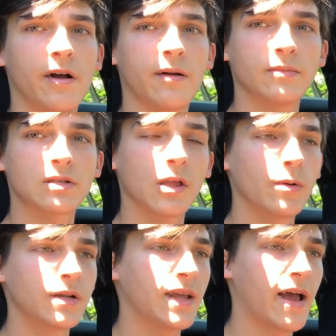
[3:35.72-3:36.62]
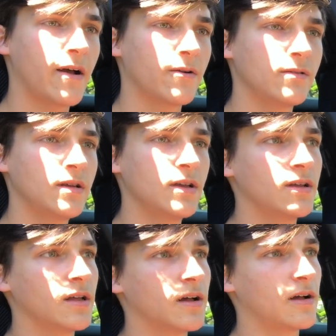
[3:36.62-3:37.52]
slowing down
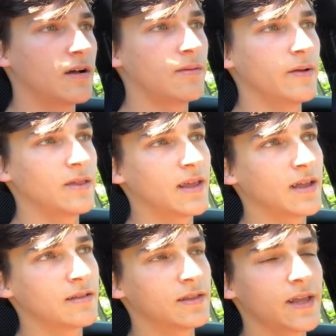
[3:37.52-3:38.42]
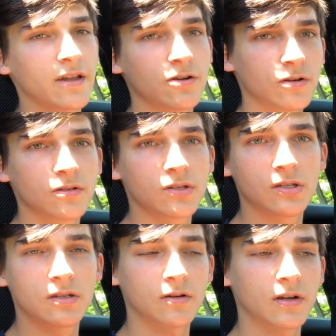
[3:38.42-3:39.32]
and then later
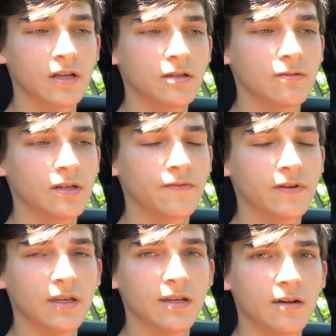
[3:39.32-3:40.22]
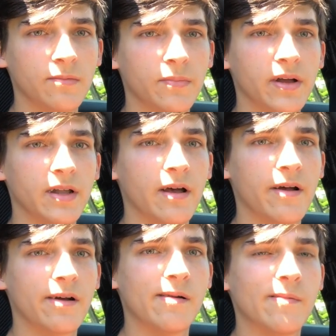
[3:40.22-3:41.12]
turning into a different gear, but
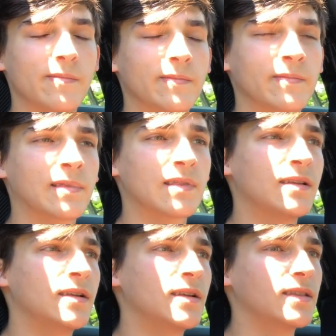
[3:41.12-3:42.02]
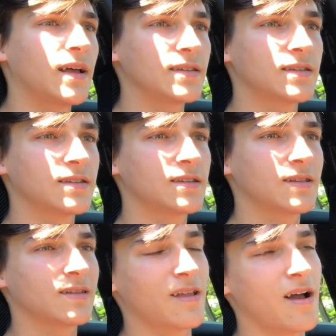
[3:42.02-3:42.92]
that's
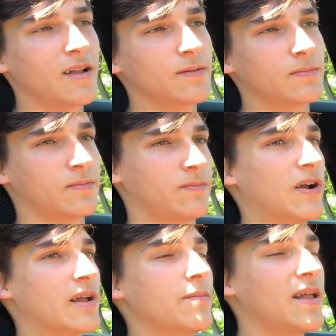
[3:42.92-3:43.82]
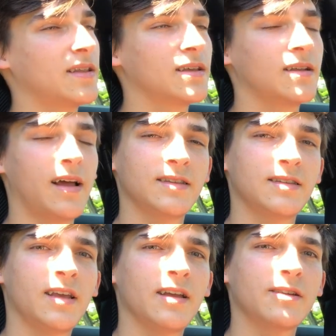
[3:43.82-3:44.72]
not recommended. I'd
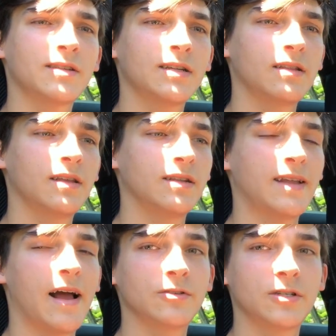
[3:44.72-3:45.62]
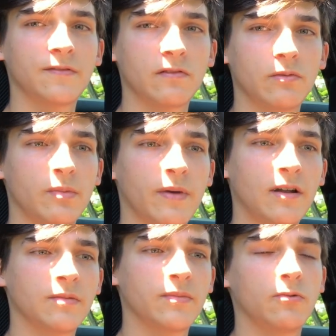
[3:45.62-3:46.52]
say that downshifting would be
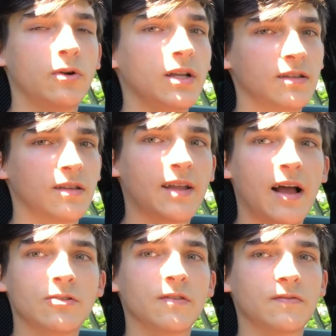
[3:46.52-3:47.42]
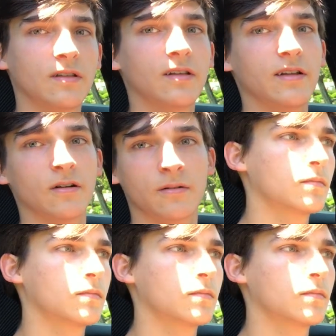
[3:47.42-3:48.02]
better, but we'll get into downshifting later.